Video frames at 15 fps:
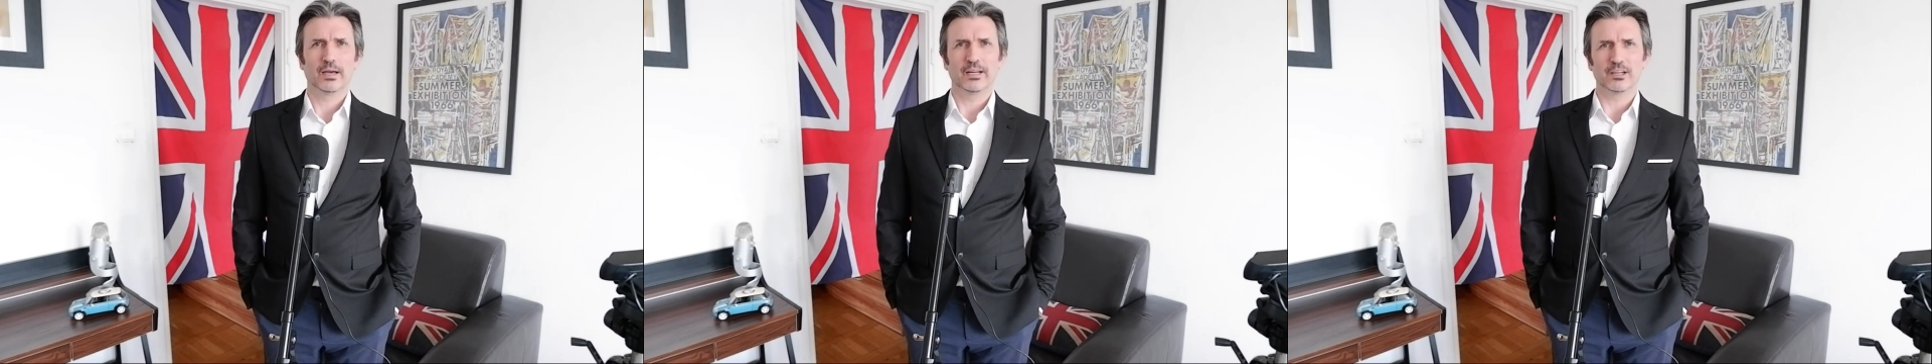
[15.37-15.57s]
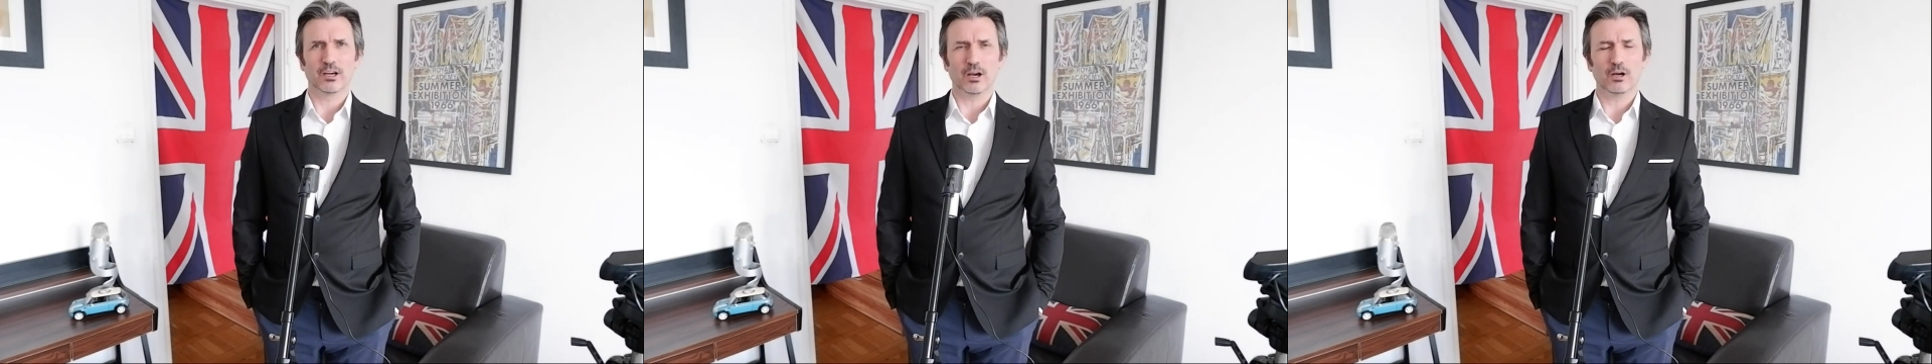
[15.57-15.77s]

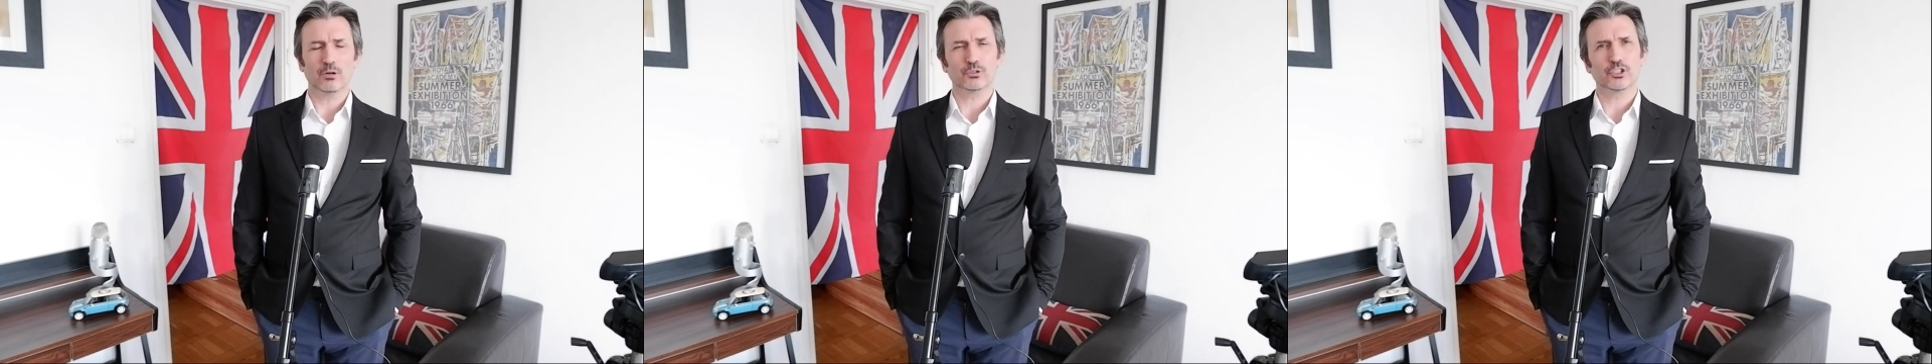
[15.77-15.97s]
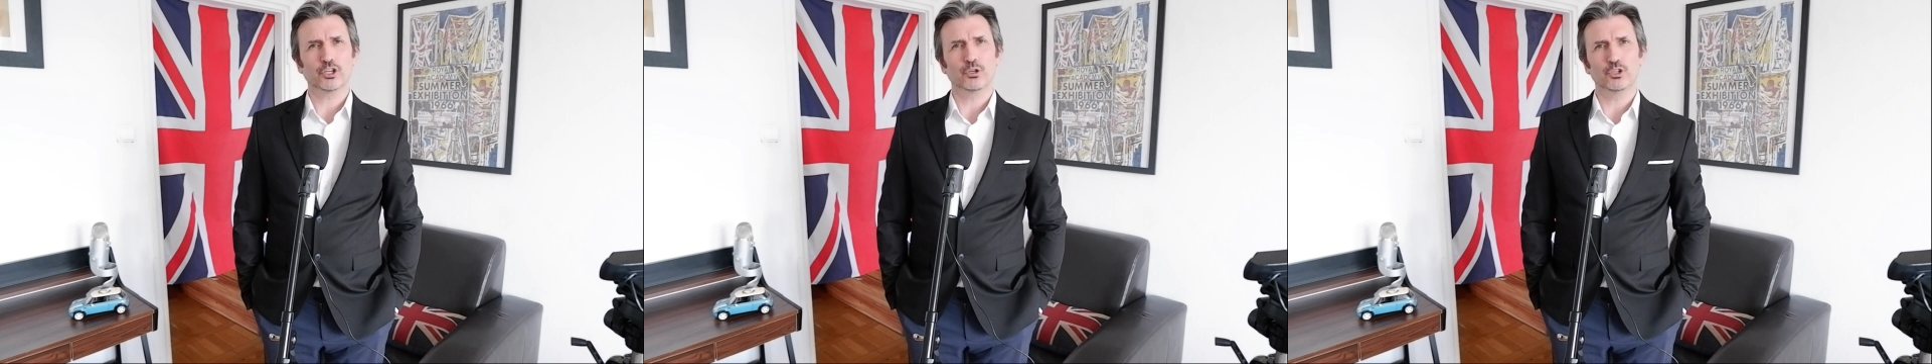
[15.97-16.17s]
and I'll
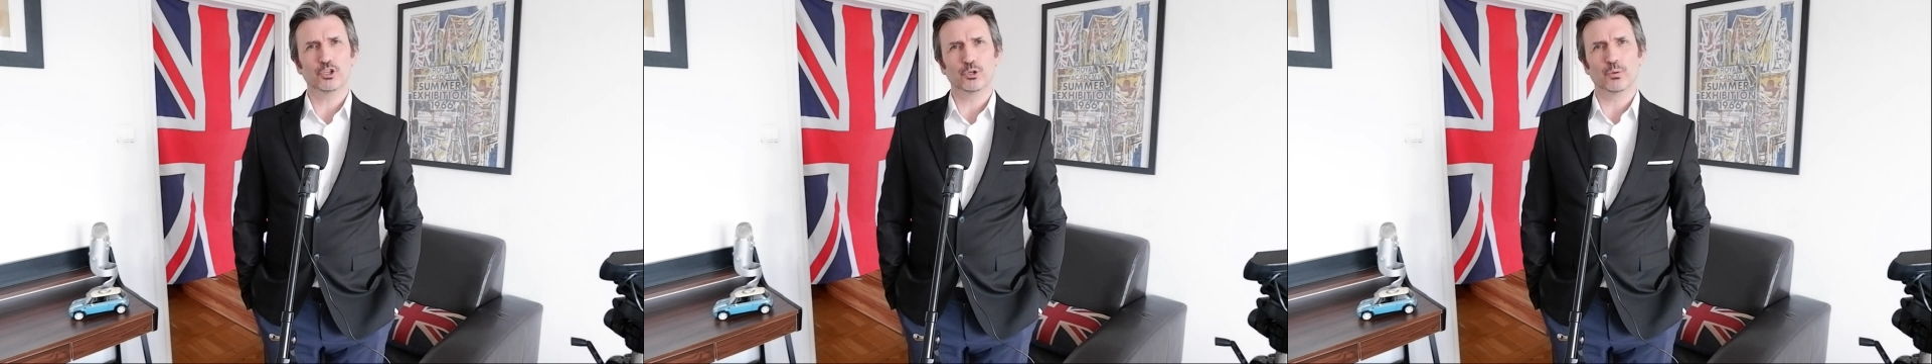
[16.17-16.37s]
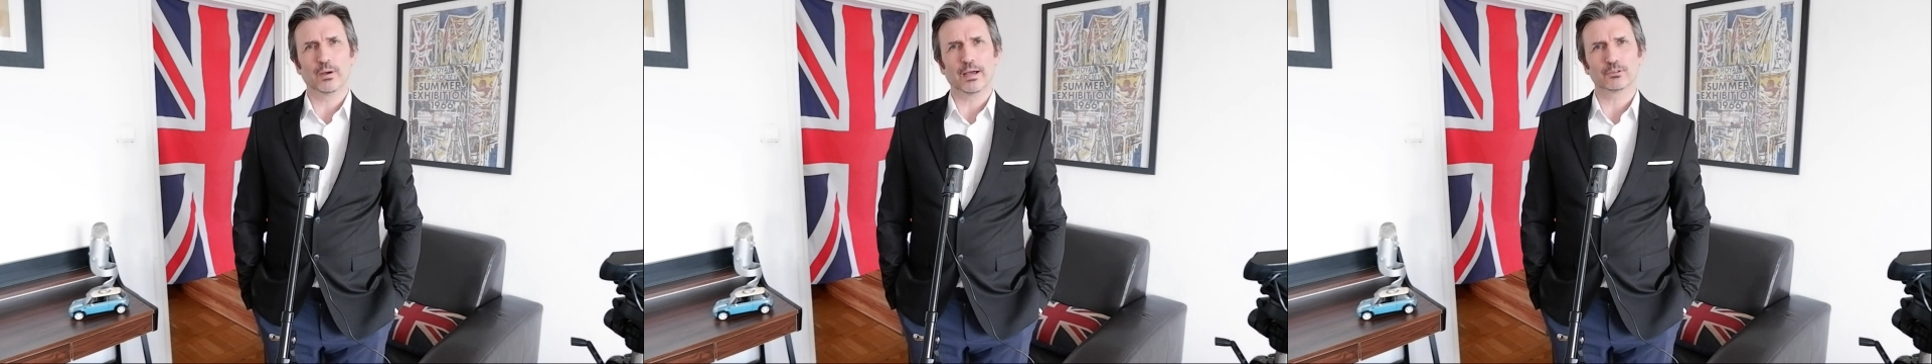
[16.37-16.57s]
show
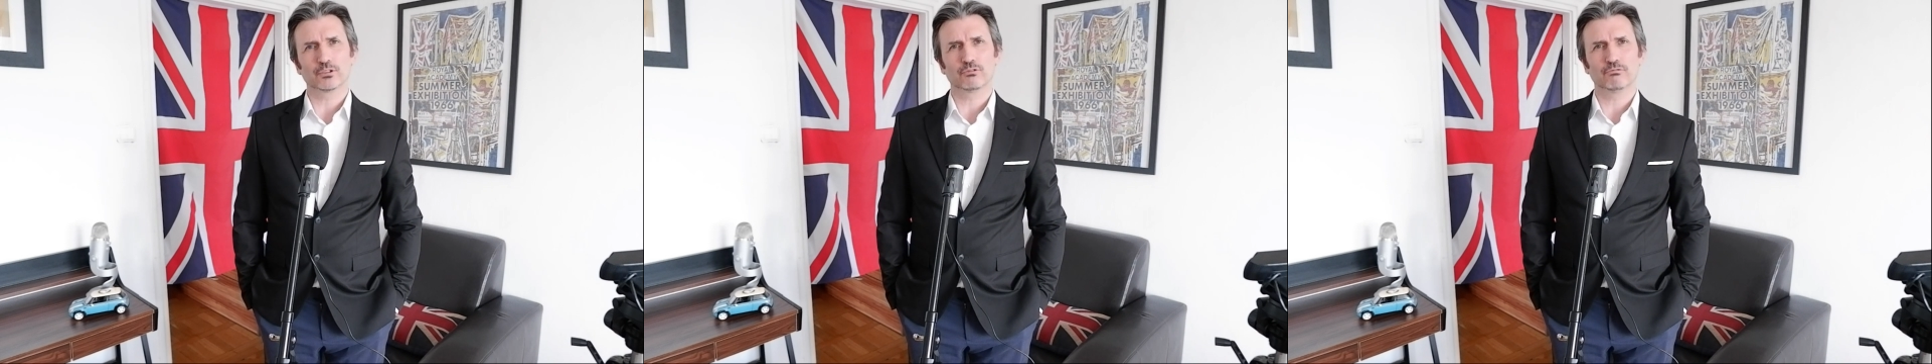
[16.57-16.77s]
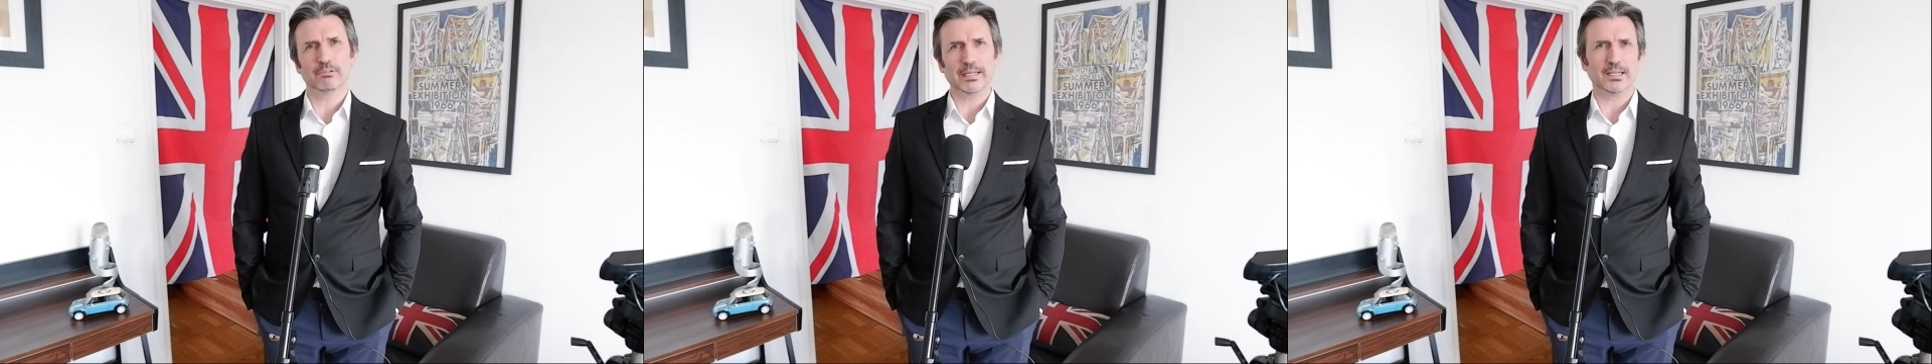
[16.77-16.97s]
you how
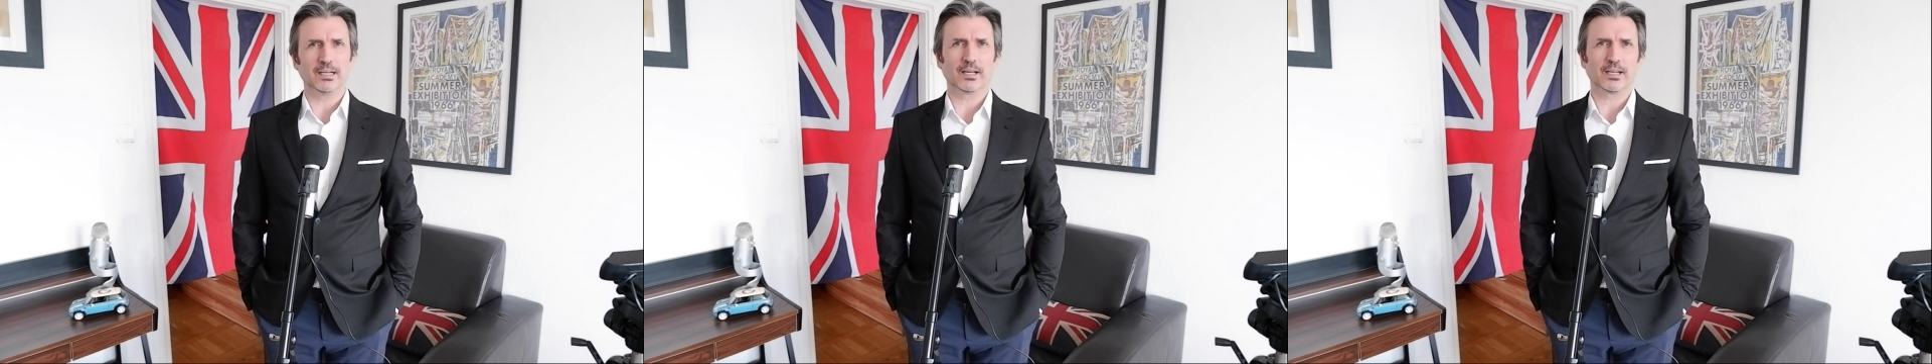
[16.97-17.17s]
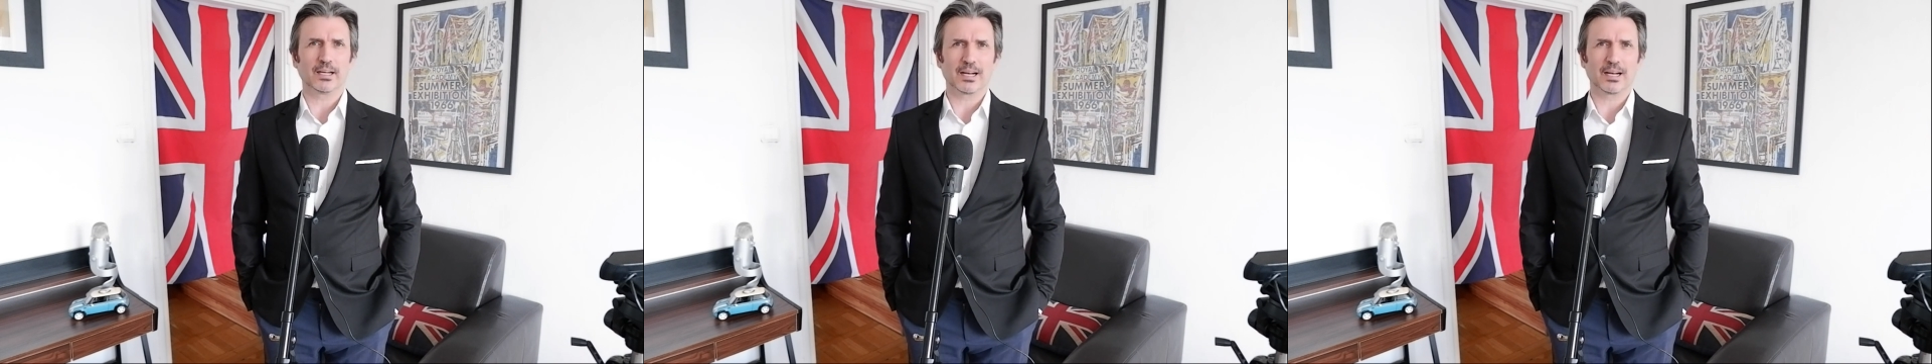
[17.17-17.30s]
to read like a